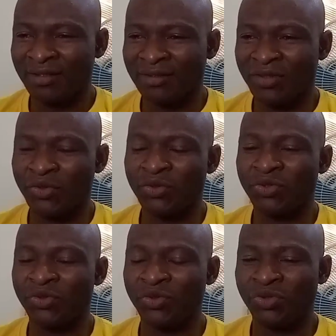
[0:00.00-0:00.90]
So
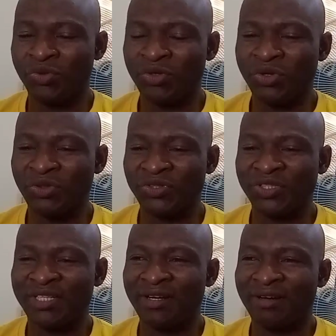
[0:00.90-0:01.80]
you want to
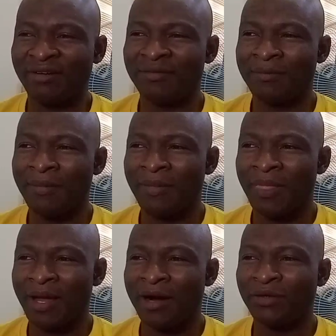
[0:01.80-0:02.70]
consider
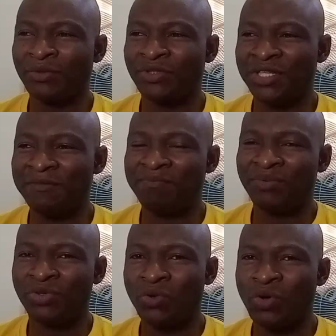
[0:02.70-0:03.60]
how deep
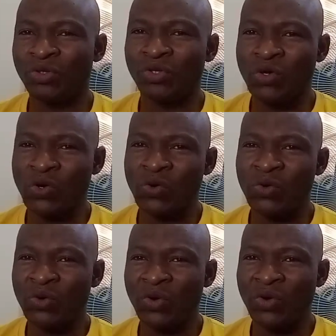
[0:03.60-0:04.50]
you want to
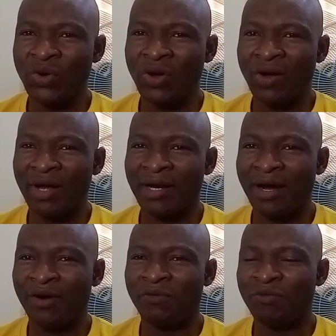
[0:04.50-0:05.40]
go and
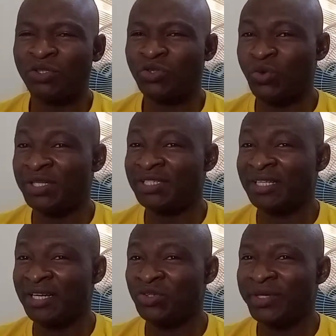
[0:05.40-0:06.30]
how much
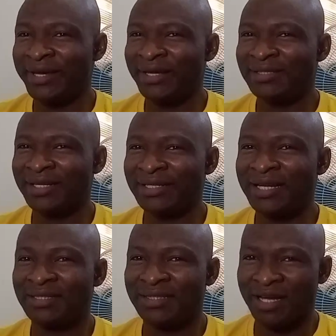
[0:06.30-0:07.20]
quality can you get in
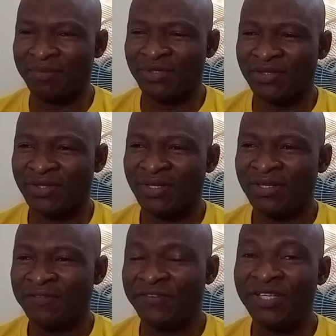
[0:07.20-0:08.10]
that depth,
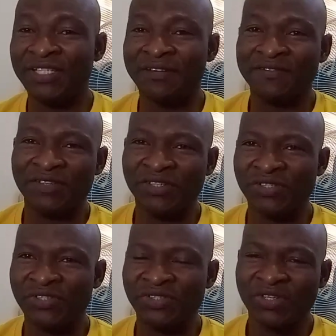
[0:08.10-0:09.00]

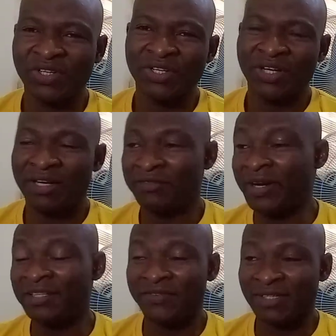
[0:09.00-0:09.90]
vis-a-vis,
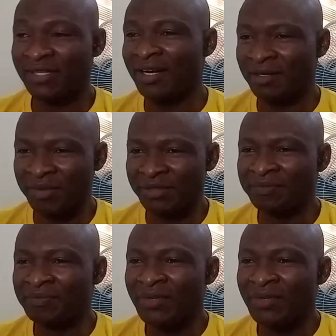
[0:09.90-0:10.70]
vice versa, I mean.